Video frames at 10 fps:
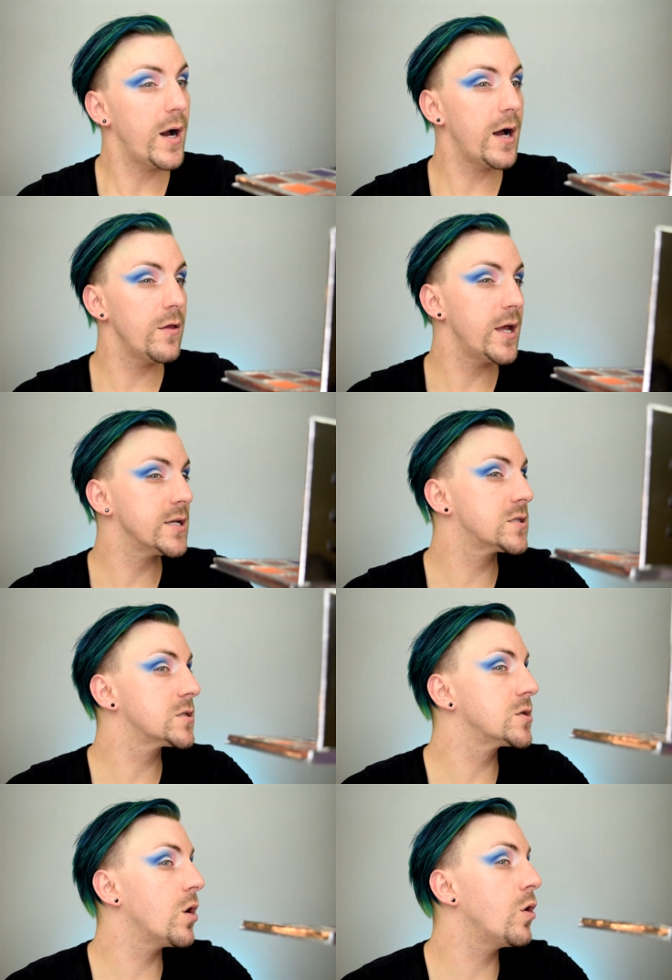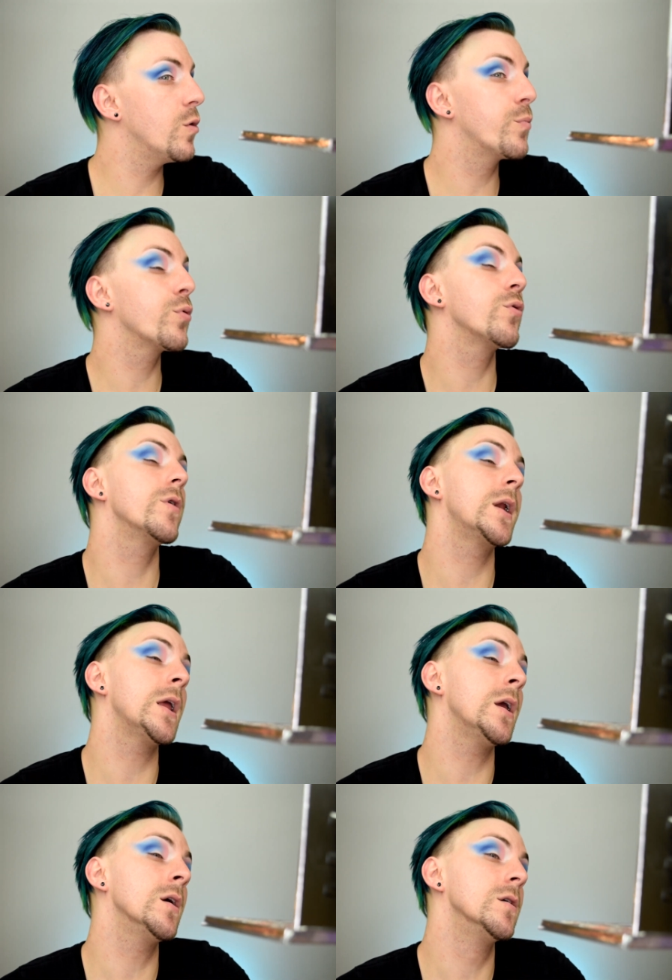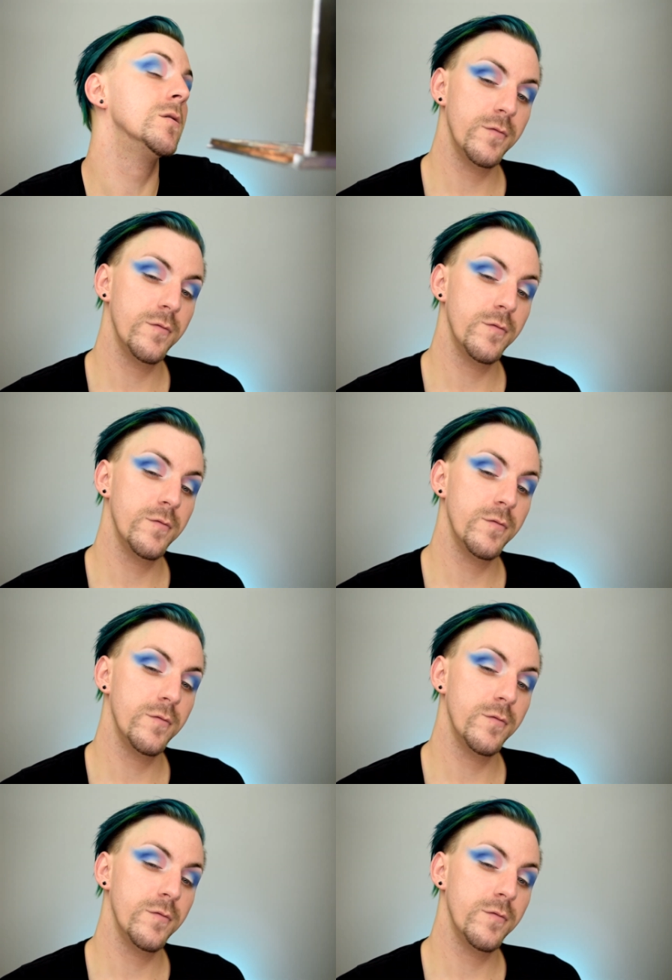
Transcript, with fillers: Wow, that is so pretty